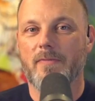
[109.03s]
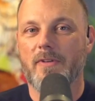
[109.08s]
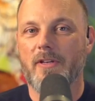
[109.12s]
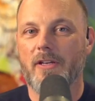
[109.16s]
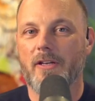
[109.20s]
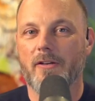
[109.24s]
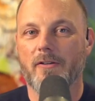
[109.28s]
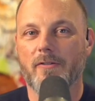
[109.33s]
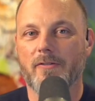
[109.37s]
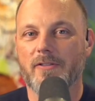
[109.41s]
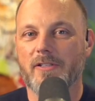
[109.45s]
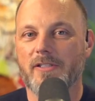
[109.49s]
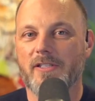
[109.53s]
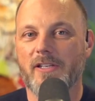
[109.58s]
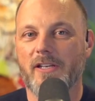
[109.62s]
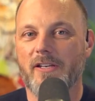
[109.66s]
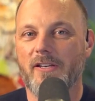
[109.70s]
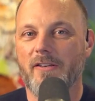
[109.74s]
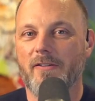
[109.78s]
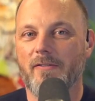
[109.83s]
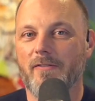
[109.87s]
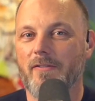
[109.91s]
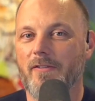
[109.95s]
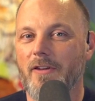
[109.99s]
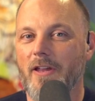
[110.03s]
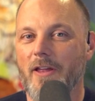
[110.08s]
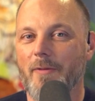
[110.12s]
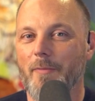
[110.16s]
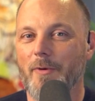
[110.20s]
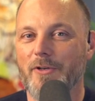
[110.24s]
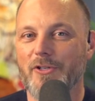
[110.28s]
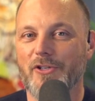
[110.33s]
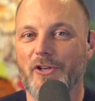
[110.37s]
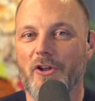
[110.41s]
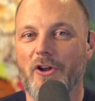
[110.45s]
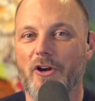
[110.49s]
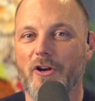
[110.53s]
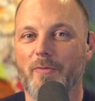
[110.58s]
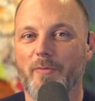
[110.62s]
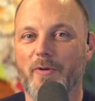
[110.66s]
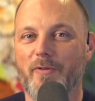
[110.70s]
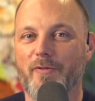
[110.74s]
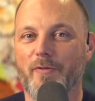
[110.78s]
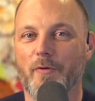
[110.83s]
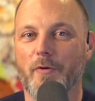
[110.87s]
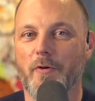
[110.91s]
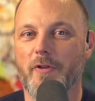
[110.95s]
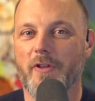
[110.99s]
Yeah, I was just saying, not much longer
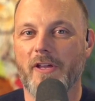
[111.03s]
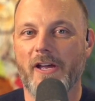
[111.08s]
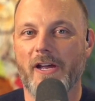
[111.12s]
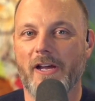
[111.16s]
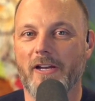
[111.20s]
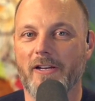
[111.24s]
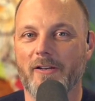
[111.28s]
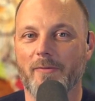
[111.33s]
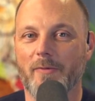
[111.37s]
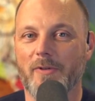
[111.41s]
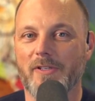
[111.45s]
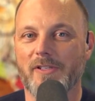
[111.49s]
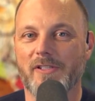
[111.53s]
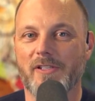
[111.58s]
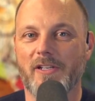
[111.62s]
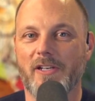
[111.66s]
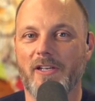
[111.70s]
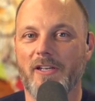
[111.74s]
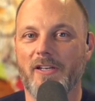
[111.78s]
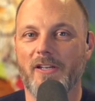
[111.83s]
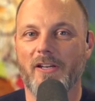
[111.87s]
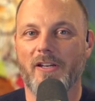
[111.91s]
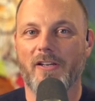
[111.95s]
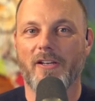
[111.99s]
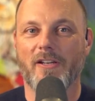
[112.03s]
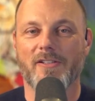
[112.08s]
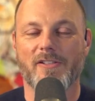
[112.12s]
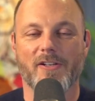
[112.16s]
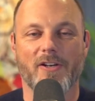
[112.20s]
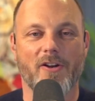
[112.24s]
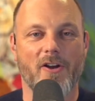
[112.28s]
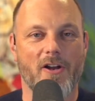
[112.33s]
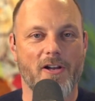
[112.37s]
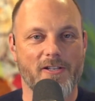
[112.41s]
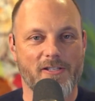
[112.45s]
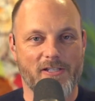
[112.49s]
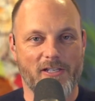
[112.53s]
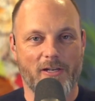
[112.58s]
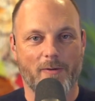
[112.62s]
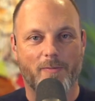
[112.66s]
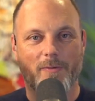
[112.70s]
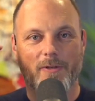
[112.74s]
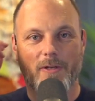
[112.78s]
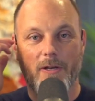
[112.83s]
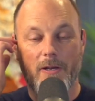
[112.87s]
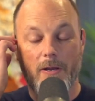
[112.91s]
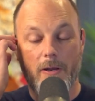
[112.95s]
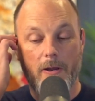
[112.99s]
before that. I mean, CDN as a
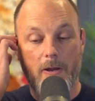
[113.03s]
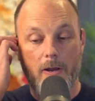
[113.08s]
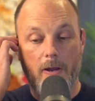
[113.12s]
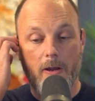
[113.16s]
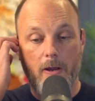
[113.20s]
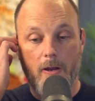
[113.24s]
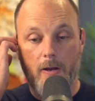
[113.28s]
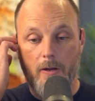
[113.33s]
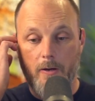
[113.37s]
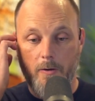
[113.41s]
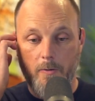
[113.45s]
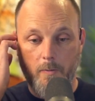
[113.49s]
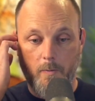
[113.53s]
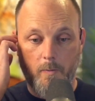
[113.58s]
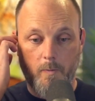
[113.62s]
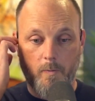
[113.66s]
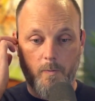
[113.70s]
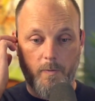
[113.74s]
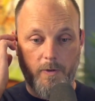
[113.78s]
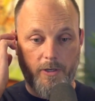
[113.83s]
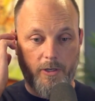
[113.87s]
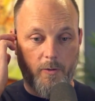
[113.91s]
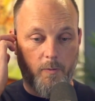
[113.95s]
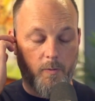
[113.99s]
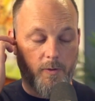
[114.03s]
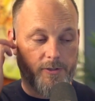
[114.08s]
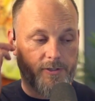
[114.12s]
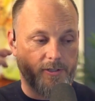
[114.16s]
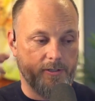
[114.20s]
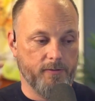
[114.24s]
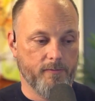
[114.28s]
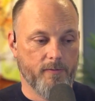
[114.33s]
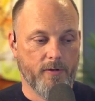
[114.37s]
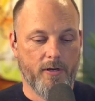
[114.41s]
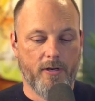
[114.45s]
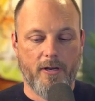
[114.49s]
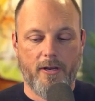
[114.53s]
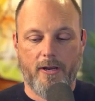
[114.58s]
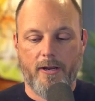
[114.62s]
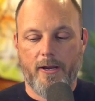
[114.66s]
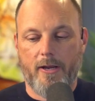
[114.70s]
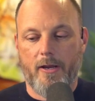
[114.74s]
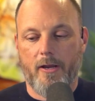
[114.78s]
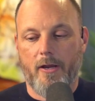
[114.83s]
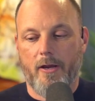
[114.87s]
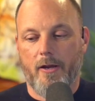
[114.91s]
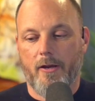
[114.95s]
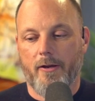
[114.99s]
concept, wasn't.
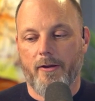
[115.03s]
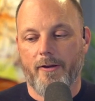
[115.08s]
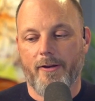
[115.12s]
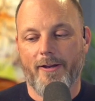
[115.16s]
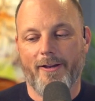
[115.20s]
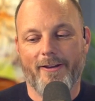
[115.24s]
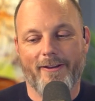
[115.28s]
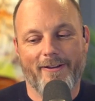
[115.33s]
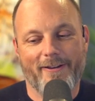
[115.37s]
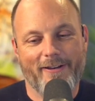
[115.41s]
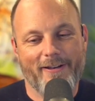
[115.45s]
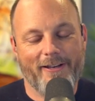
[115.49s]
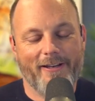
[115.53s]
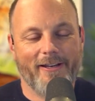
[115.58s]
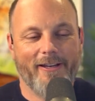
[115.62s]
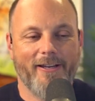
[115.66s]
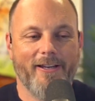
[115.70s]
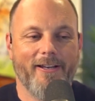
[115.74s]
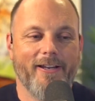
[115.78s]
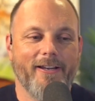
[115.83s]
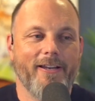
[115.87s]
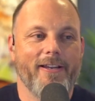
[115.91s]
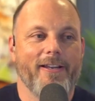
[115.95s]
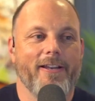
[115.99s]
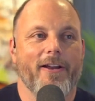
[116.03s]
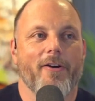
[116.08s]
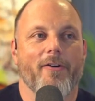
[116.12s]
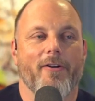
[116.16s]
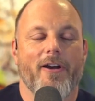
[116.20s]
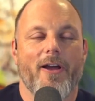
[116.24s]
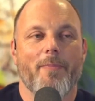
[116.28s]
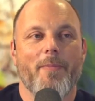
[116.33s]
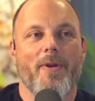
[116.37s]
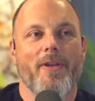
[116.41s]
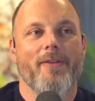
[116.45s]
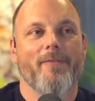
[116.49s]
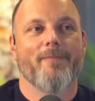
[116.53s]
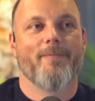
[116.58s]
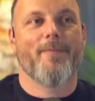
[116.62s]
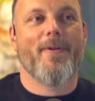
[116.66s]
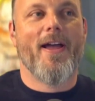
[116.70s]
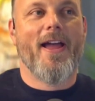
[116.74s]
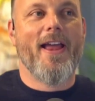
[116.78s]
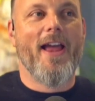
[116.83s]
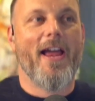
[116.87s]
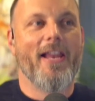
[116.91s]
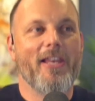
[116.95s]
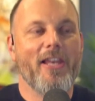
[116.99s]
I mean,
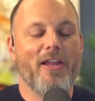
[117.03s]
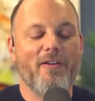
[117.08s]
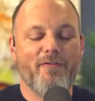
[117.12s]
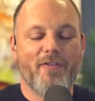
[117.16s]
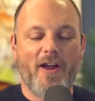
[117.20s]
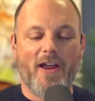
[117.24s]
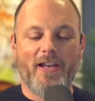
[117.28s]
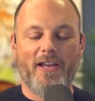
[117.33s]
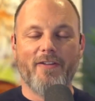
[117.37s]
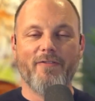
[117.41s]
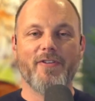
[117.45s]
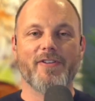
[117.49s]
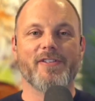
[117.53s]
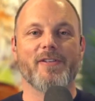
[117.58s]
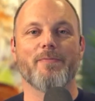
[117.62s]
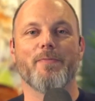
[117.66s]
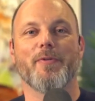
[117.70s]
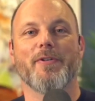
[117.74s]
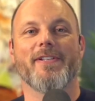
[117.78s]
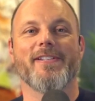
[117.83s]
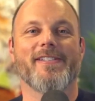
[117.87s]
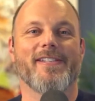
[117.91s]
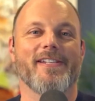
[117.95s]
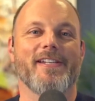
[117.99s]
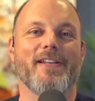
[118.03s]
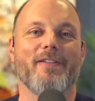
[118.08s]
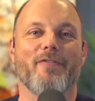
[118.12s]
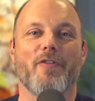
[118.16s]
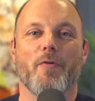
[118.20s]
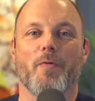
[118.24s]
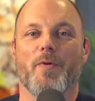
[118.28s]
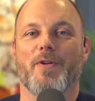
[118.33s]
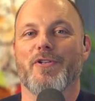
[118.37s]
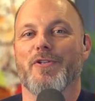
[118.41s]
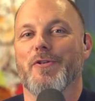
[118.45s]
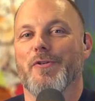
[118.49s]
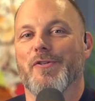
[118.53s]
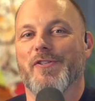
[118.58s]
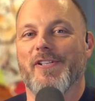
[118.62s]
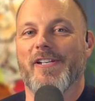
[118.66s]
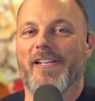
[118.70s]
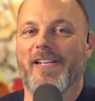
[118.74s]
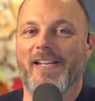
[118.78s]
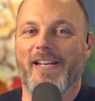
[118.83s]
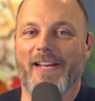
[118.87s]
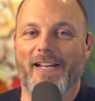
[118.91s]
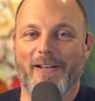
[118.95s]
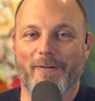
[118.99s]
I love the simplicity of the original
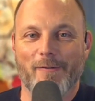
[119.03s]
CDN.